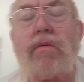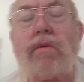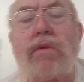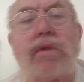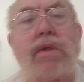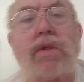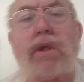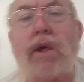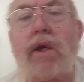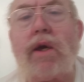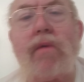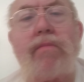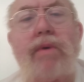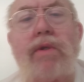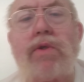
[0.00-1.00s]
just like
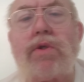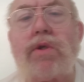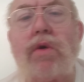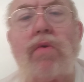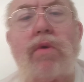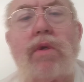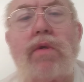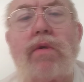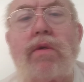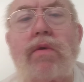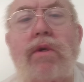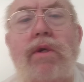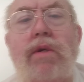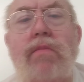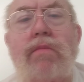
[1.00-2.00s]
I've been shown in
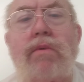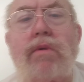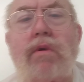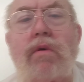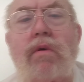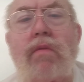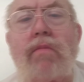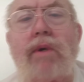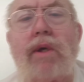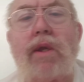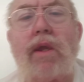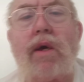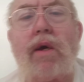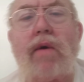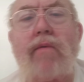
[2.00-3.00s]
dreams all my
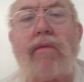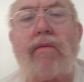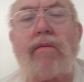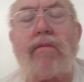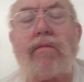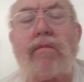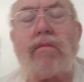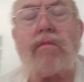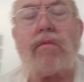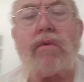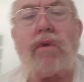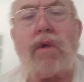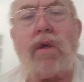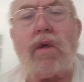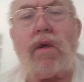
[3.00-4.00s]
life.
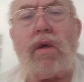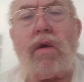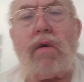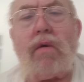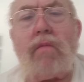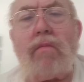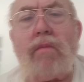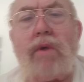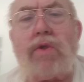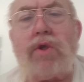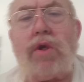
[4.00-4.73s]
But you